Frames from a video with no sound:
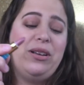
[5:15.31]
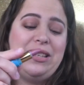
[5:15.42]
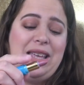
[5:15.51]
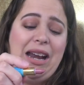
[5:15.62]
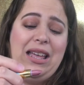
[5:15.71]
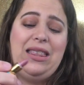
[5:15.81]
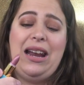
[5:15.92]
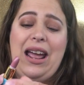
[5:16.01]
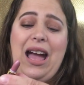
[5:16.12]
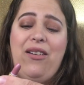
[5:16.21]
excited
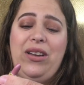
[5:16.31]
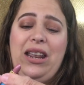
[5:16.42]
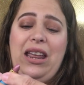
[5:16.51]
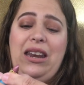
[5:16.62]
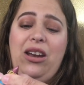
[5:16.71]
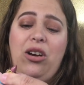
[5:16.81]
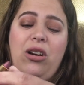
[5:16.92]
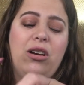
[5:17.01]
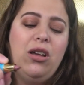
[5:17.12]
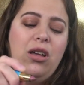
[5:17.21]
that I have it in
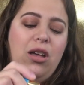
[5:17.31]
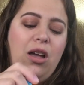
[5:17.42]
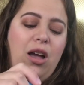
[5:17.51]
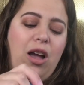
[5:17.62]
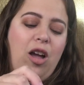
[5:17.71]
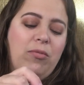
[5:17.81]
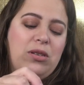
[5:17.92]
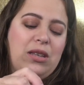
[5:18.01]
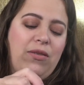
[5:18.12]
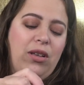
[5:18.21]
here. Um,
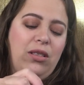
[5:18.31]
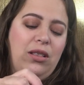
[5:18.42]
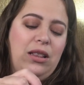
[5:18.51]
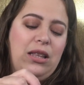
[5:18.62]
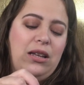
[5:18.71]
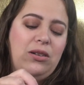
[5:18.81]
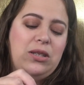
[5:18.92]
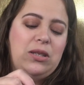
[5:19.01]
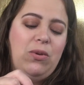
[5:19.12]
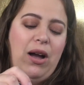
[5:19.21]
just give you a little
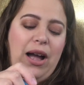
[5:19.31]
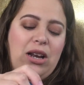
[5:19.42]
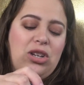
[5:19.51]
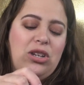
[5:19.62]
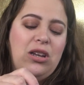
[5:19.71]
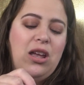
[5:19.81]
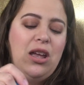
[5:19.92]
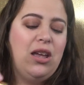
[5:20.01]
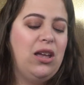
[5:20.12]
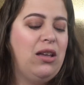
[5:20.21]
swatch.
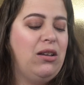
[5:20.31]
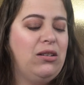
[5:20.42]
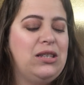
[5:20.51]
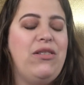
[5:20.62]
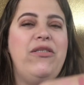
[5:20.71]
It's a